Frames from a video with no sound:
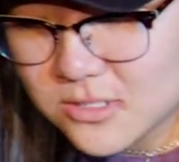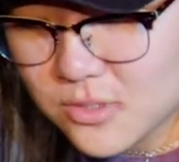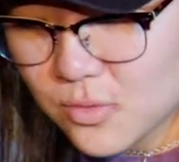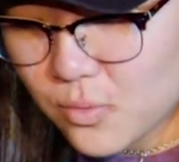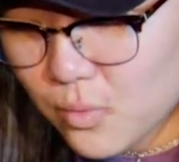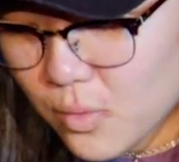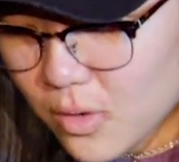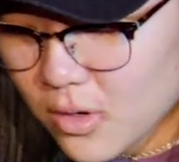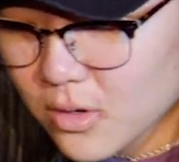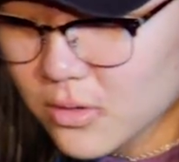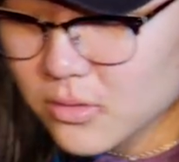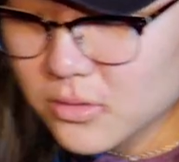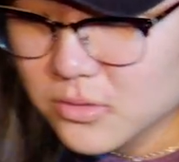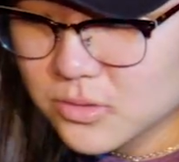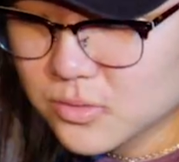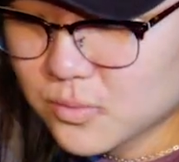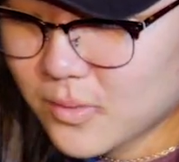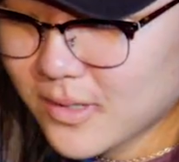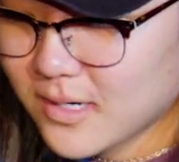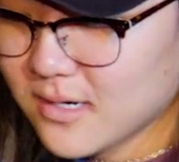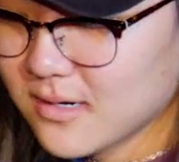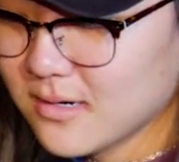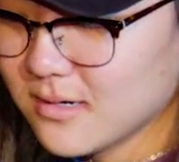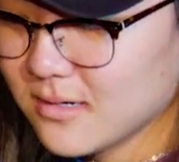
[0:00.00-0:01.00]
in a world
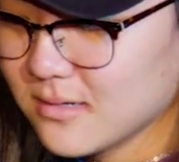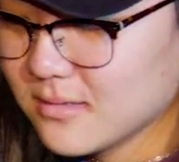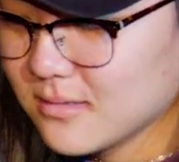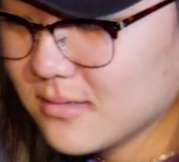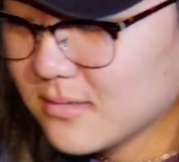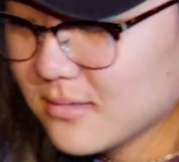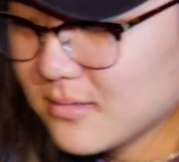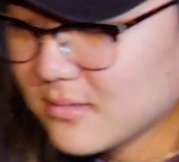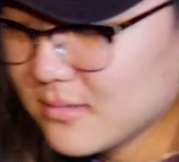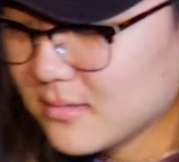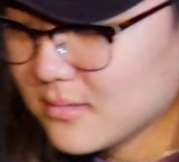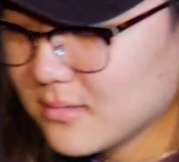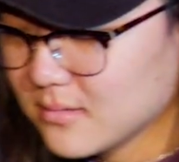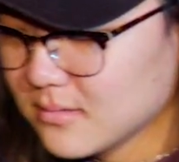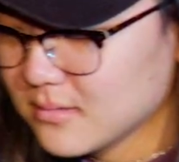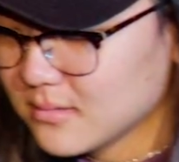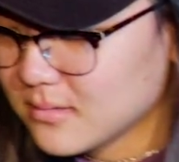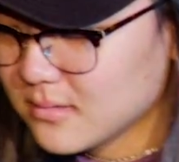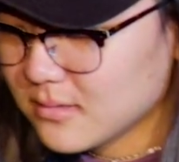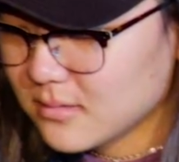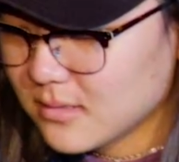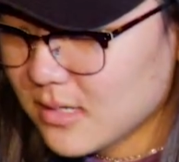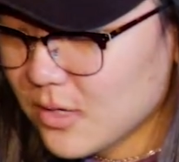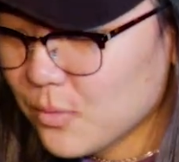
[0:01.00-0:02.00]
where
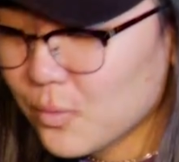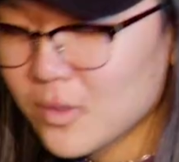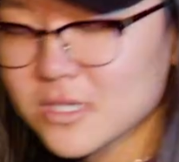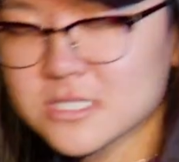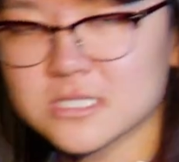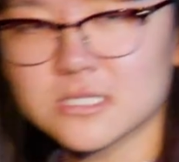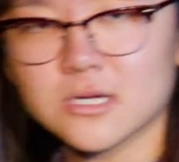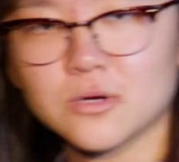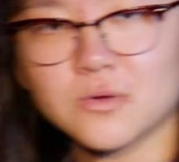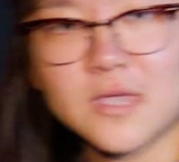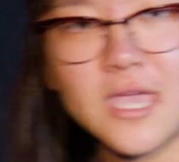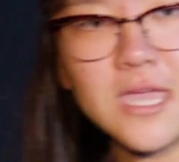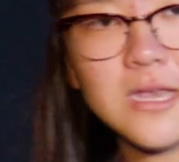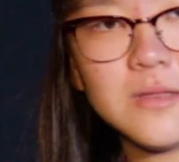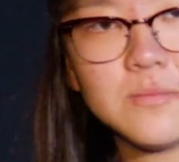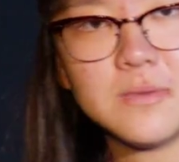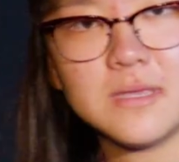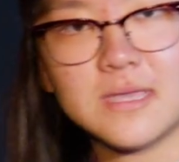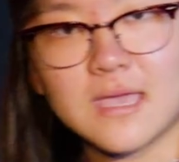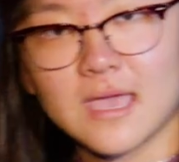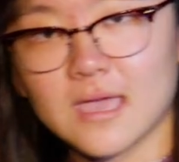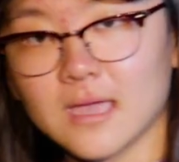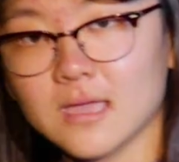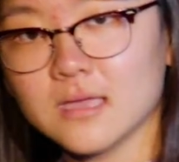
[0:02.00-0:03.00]
it wasn't okay to
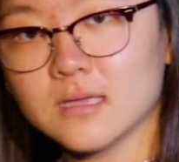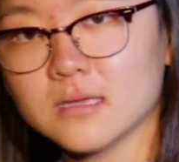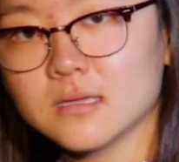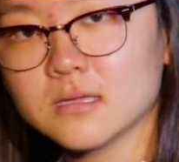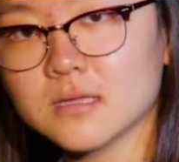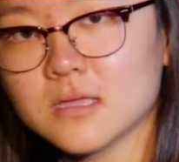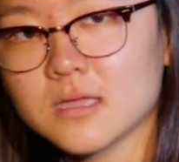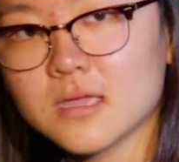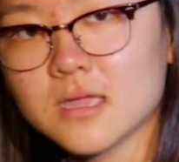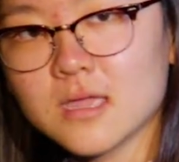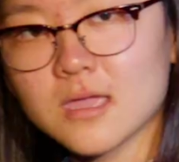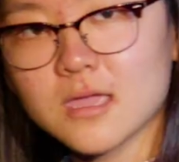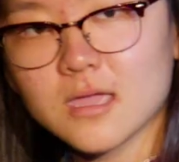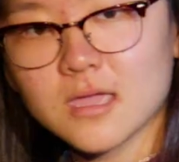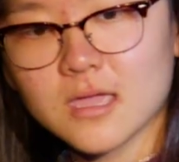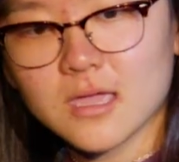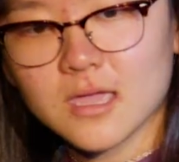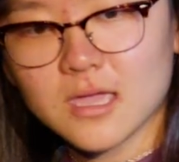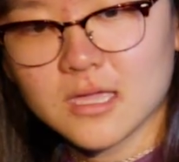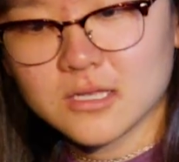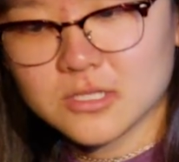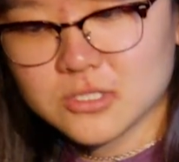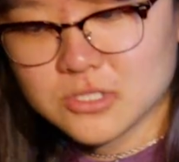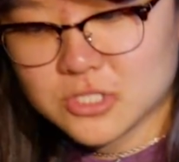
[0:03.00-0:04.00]
be gay.
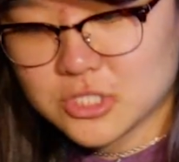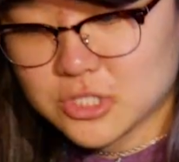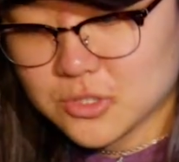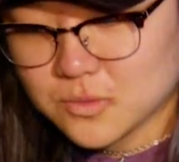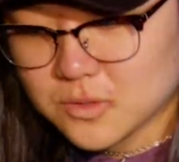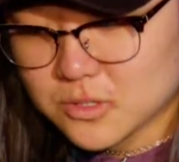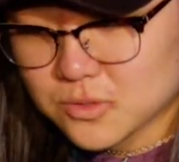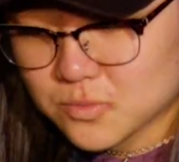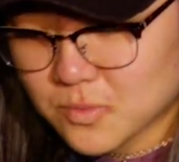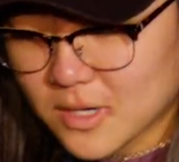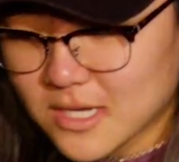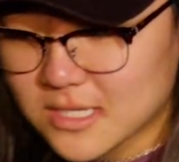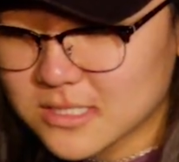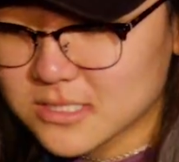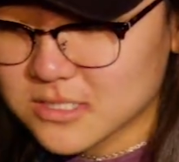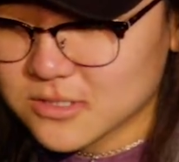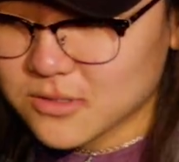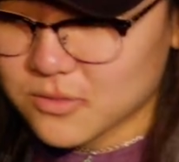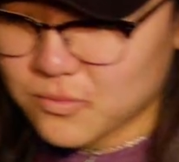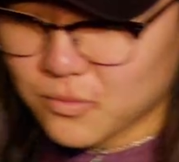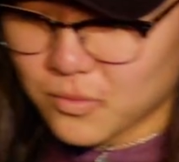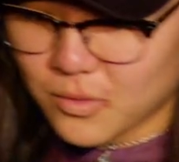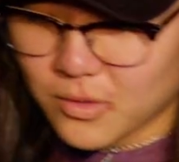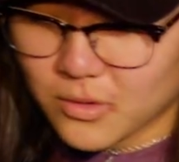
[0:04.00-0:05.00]
And she was raised
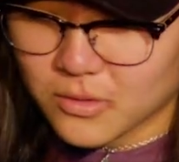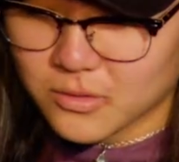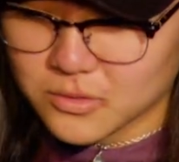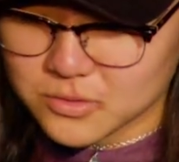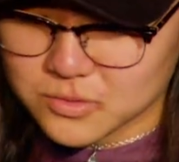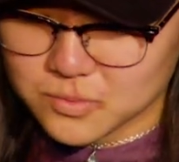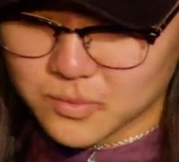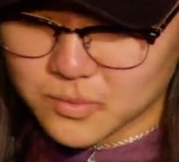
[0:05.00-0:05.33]
in a world